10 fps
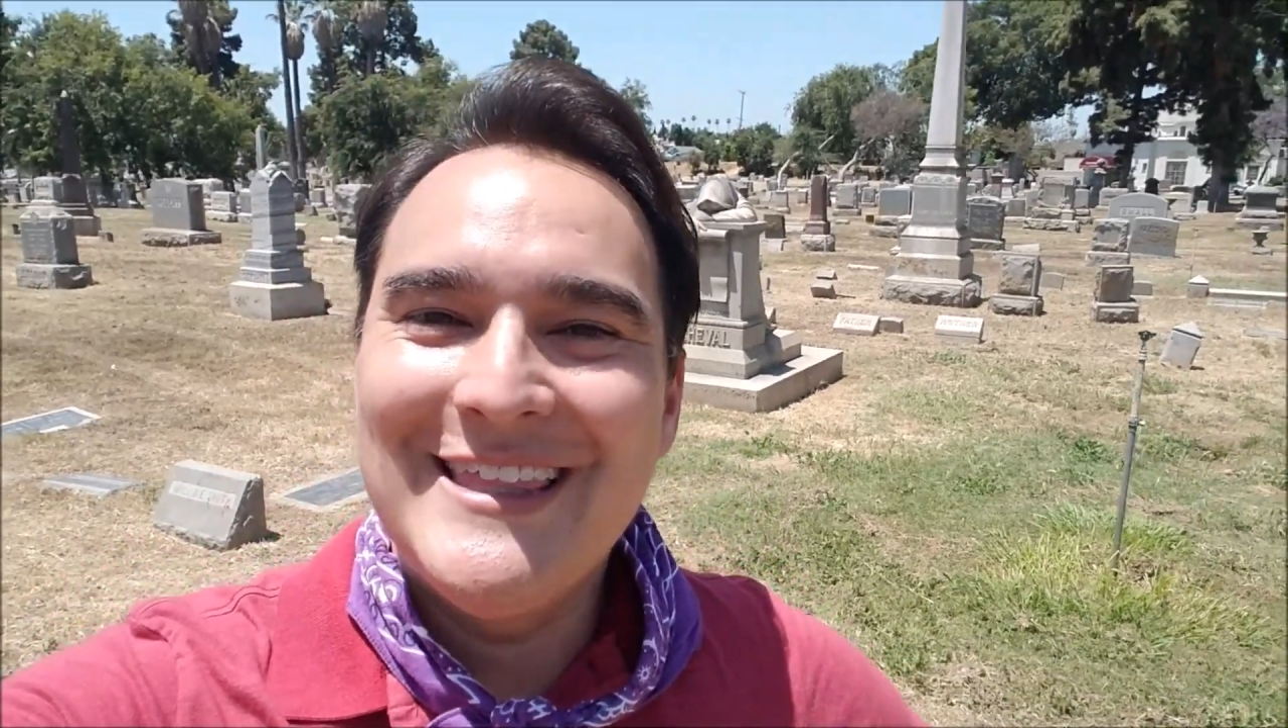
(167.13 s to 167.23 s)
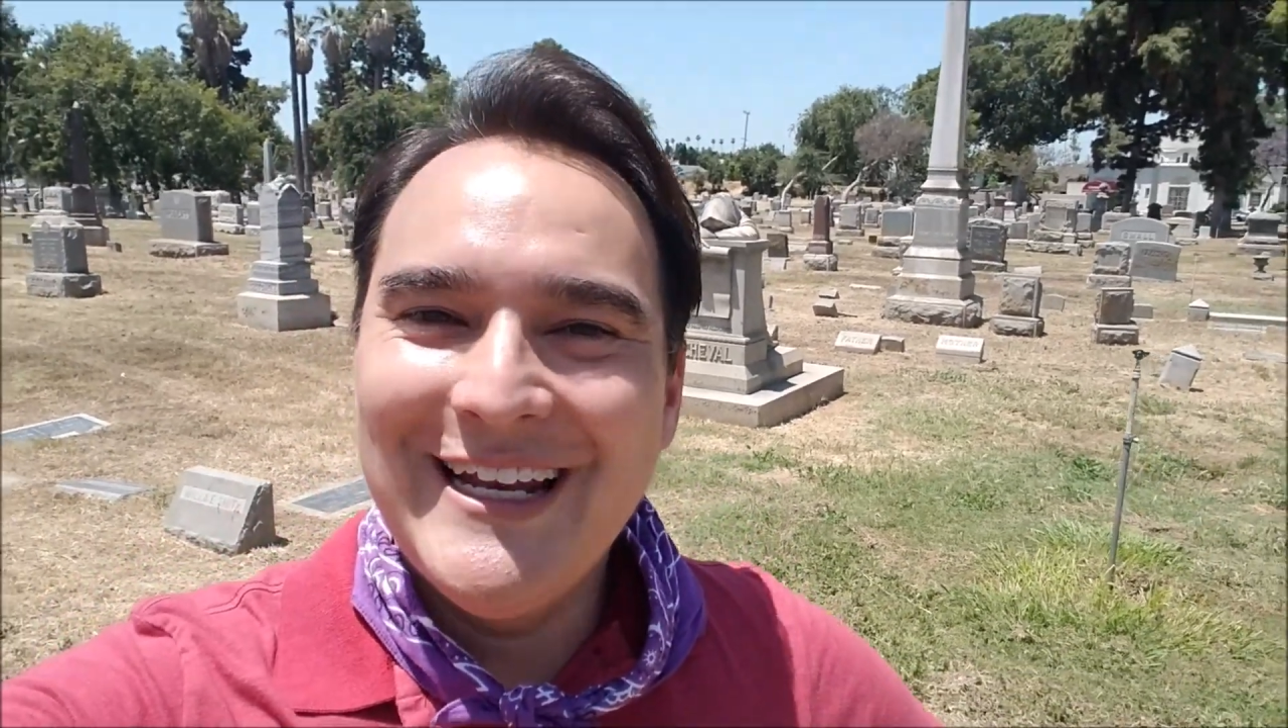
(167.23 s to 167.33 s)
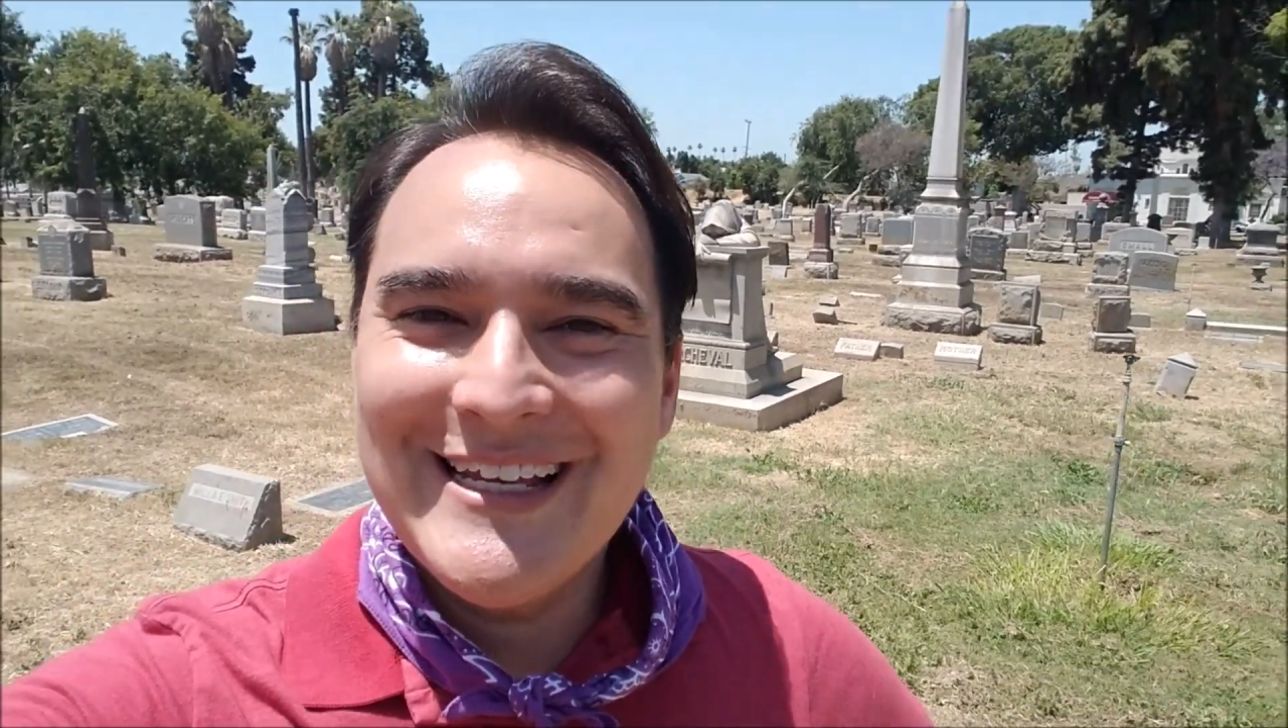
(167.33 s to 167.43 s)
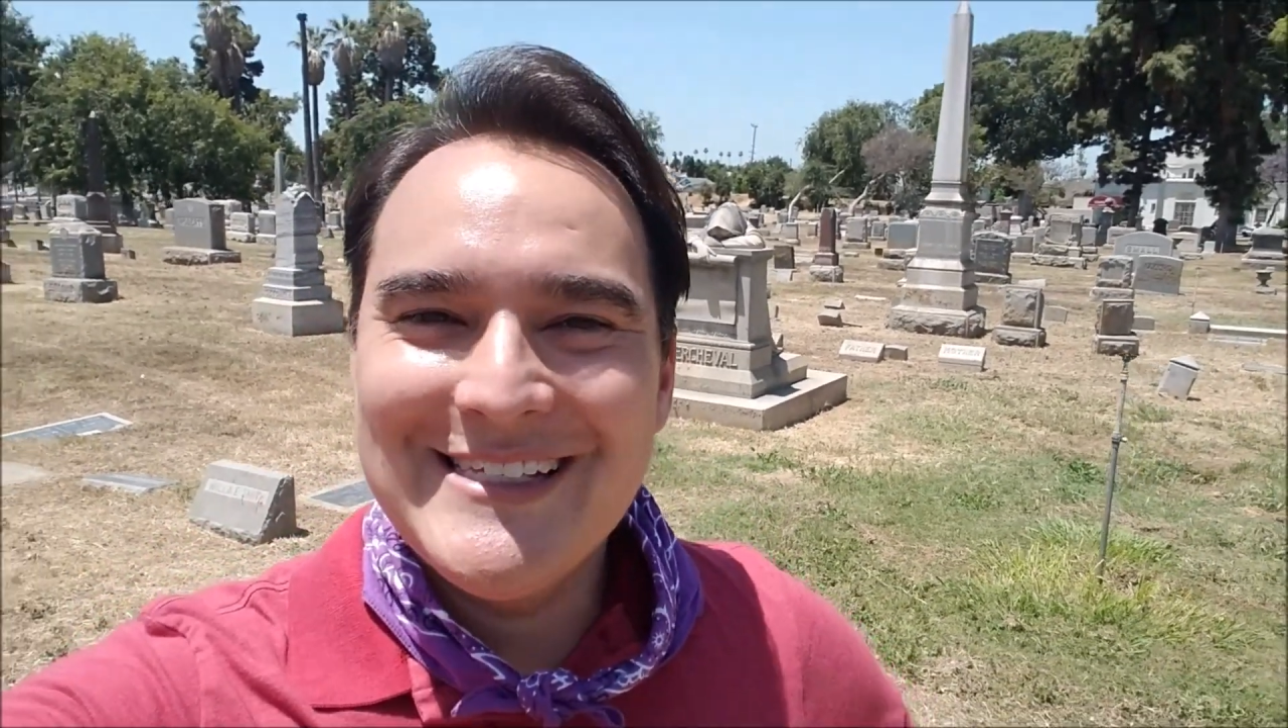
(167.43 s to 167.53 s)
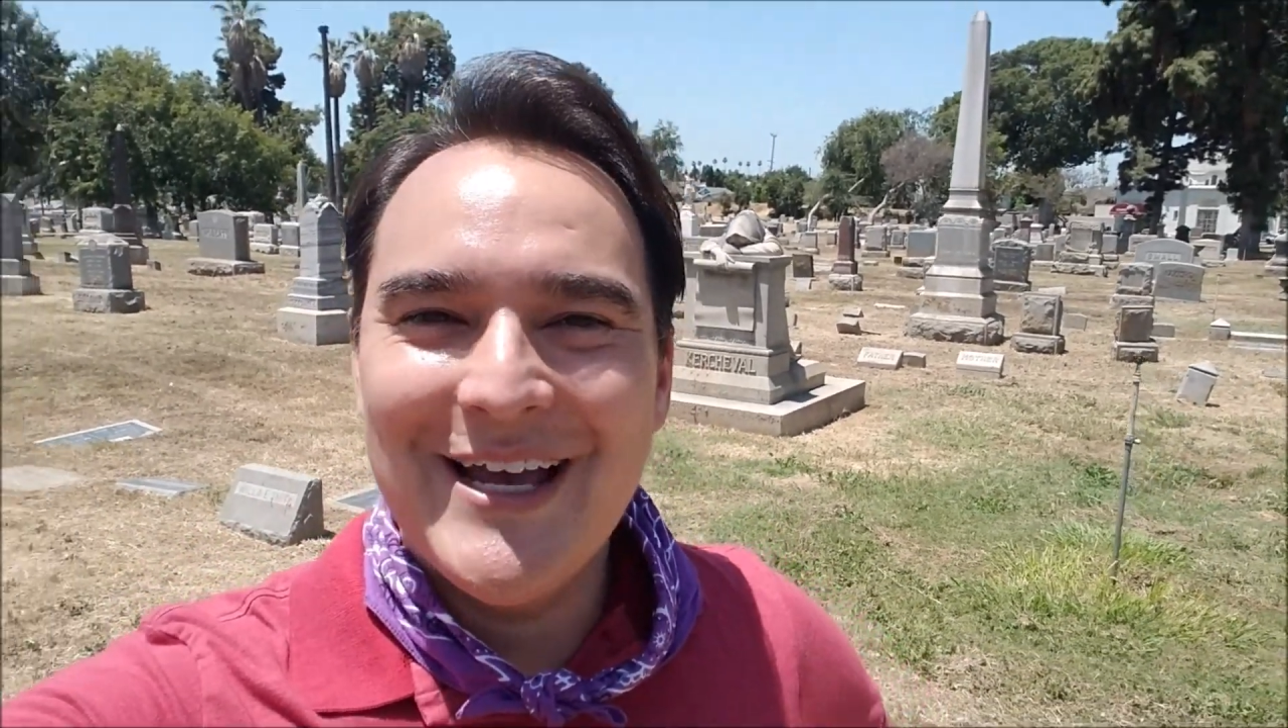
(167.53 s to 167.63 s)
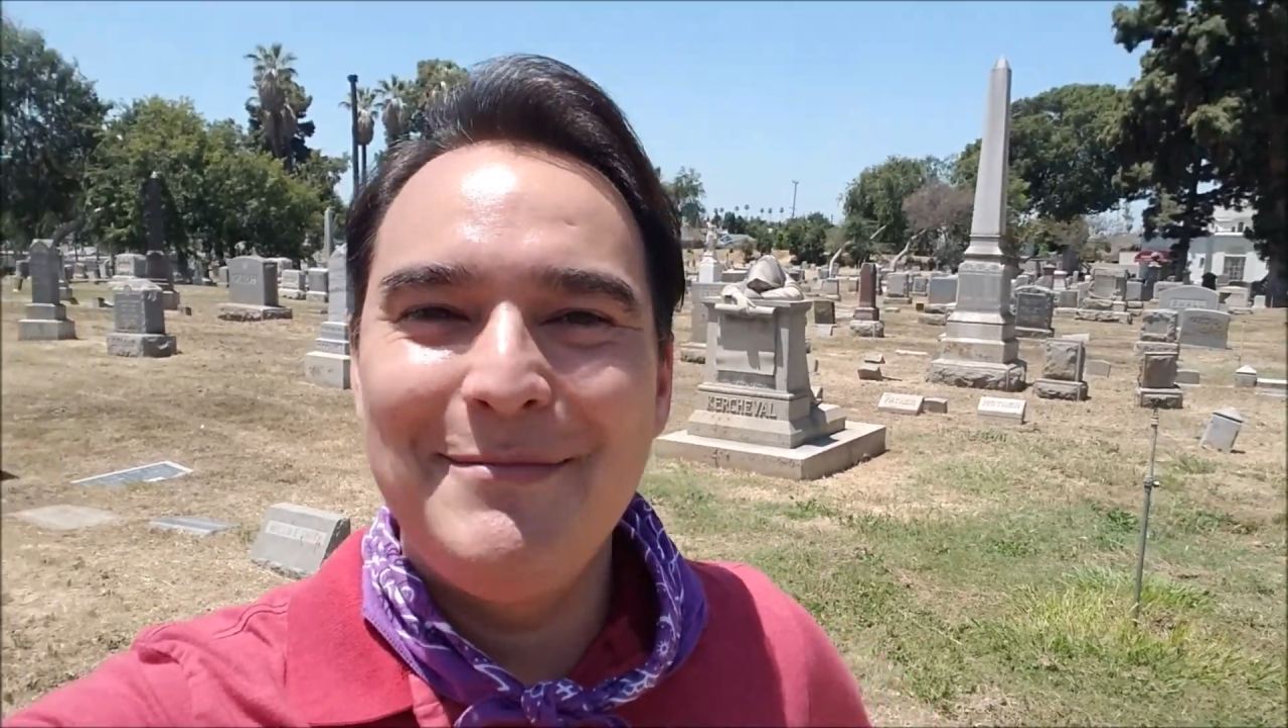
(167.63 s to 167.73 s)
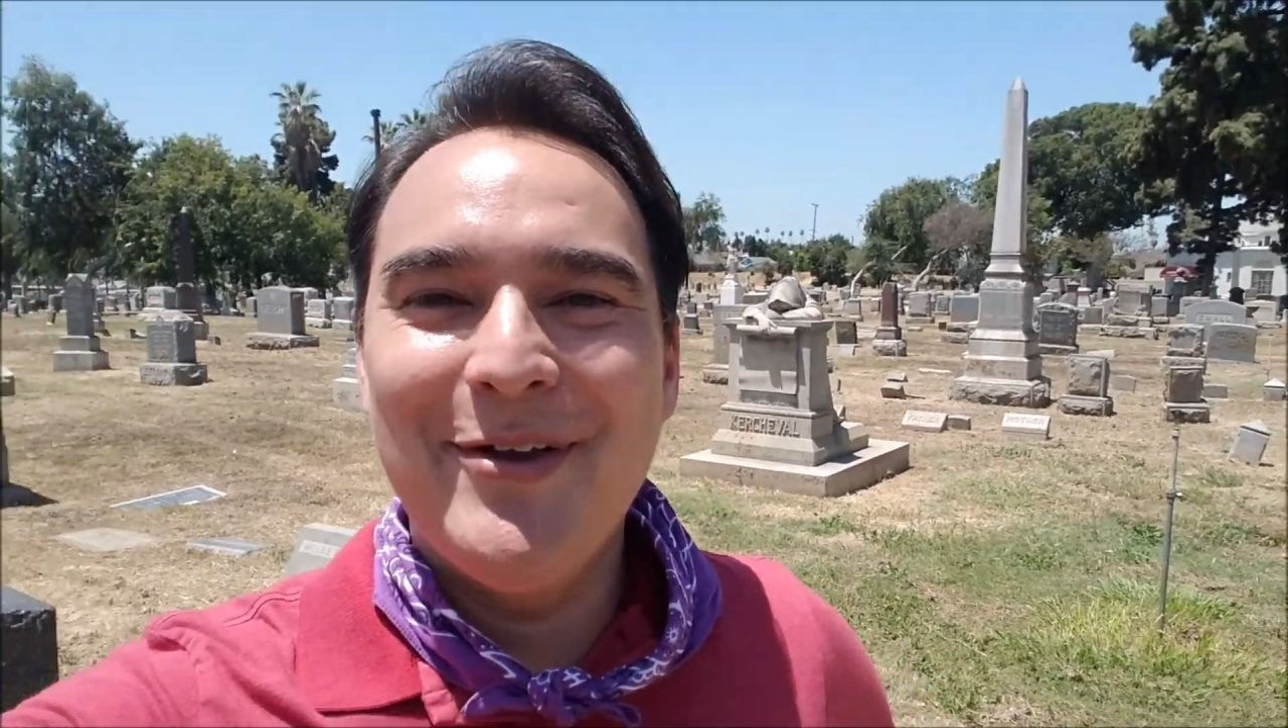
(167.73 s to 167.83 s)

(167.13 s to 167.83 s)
the next time